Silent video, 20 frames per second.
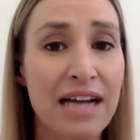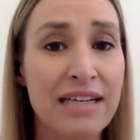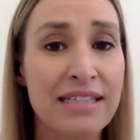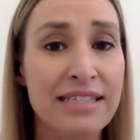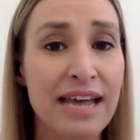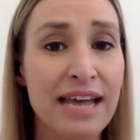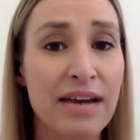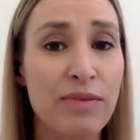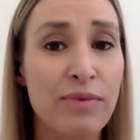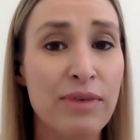
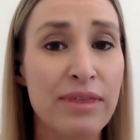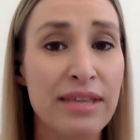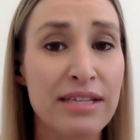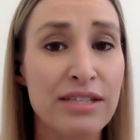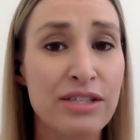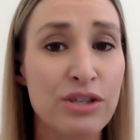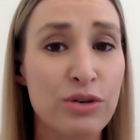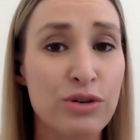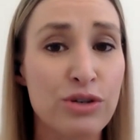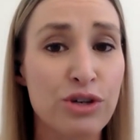content
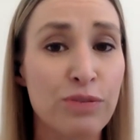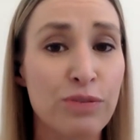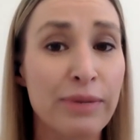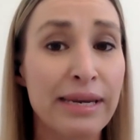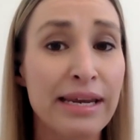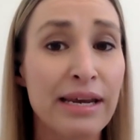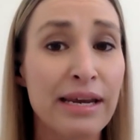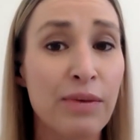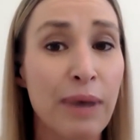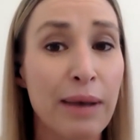within social
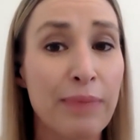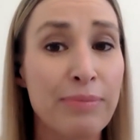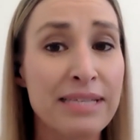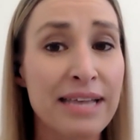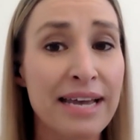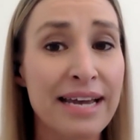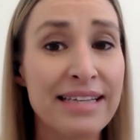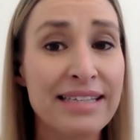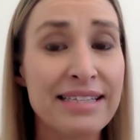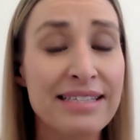media
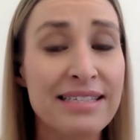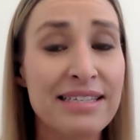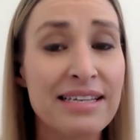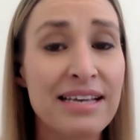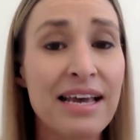websites.